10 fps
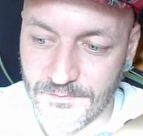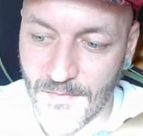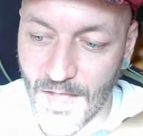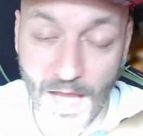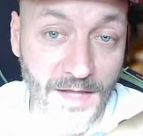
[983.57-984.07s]

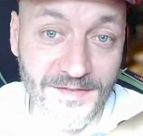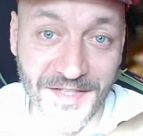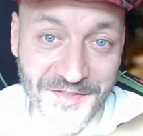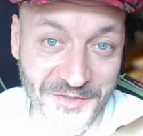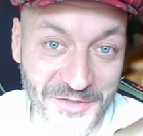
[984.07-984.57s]
And
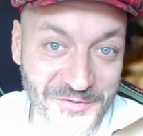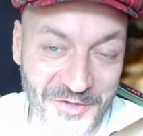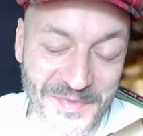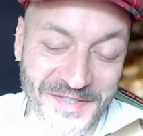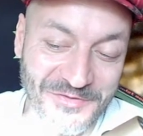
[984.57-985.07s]
it's not
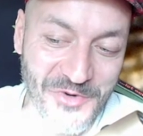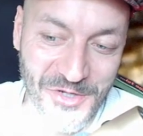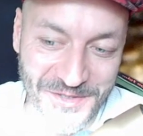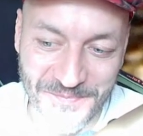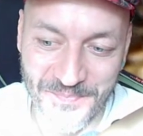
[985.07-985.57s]
from this
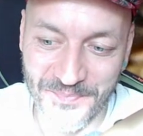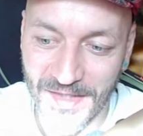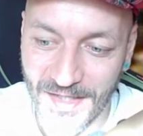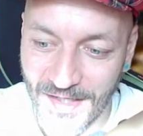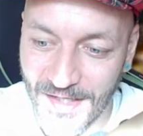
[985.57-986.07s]
world.
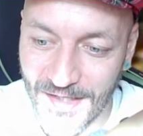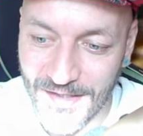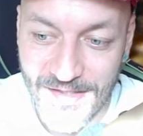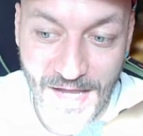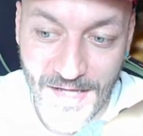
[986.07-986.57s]

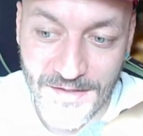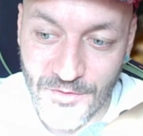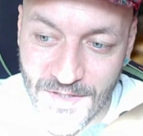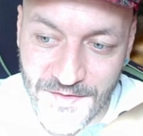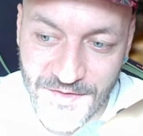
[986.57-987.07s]
Yeah, and you
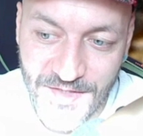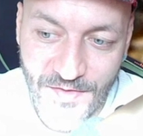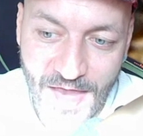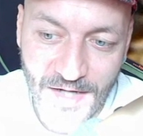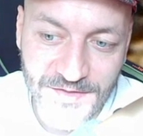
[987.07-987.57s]
can see
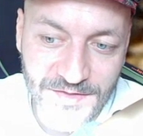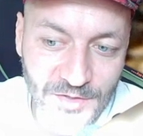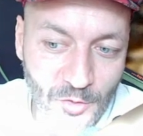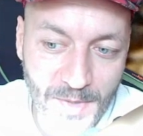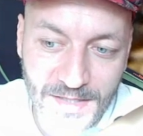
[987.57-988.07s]
there's
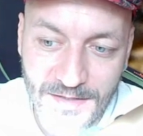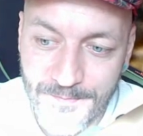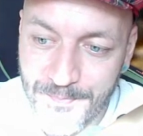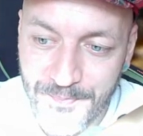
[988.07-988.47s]
so many